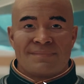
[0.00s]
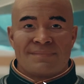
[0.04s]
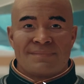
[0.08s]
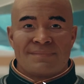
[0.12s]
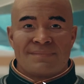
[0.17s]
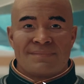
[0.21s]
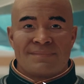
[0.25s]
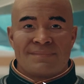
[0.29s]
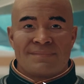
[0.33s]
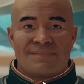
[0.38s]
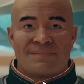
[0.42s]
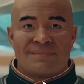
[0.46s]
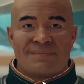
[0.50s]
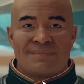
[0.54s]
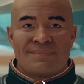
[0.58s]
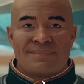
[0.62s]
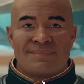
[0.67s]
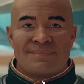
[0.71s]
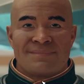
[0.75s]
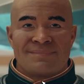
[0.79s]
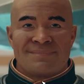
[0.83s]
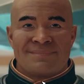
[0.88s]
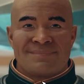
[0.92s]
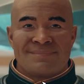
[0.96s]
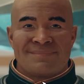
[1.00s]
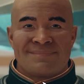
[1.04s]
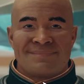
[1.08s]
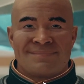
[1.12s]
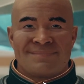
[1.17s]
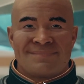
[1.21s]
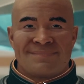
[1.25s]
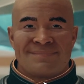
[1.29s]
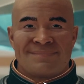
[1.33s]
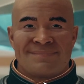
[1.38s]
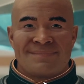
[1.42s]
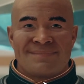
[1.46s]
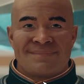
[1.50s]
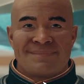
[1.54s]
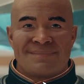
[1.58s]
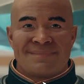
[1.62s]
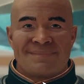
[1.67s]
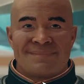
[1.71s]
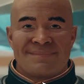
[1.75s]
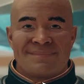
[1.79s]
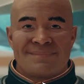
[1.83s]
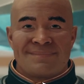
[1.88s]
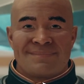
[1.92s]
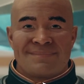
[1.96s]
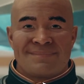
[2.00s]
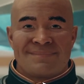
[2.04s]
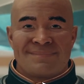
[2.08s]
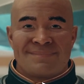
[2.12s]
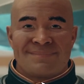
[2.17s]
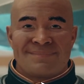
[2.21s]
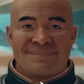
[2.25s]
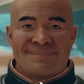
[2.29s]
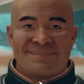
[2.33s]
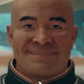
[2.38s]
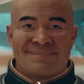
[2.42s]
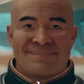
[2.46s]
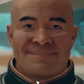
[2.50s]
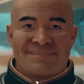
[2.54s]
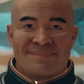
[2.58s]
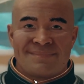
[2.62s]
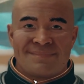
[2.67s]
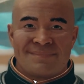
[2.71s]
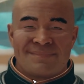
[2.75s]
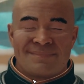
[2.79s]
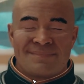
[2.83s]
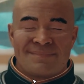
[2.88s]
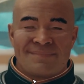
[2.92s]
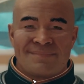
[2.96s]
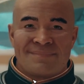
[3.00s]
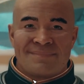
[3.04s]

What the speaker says: Nothing is said.